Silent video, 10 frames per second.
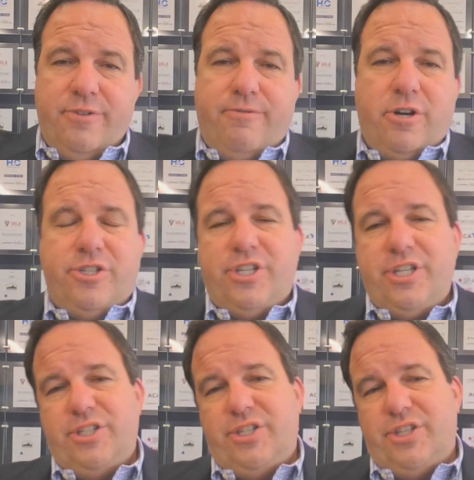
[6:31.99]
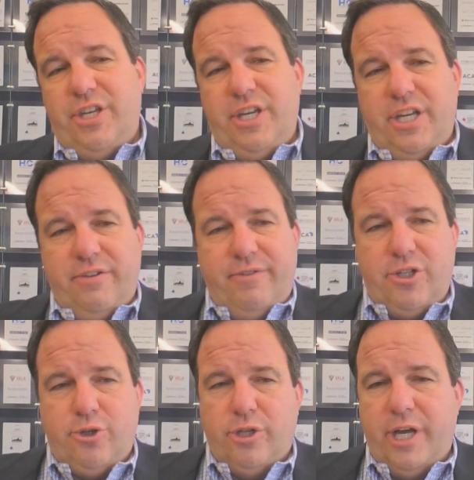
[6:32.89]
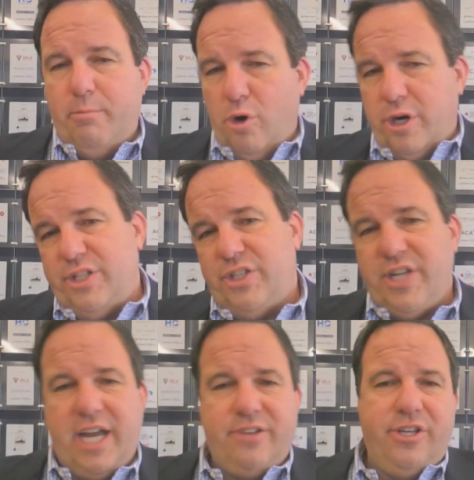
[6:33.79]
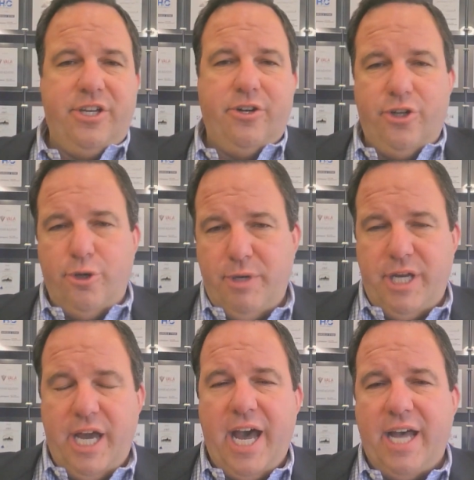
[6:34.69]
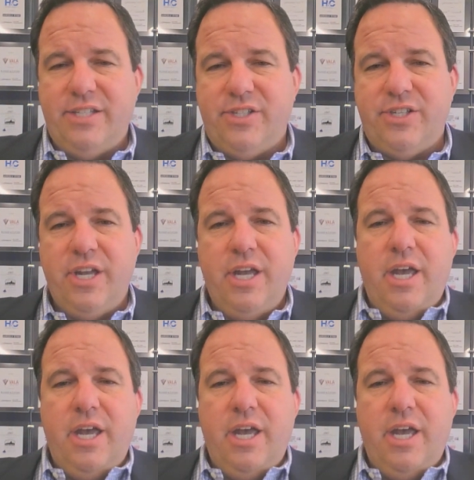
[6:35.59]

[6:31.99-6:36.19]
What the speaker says: versus the individual at Morgan Stanley or UBS,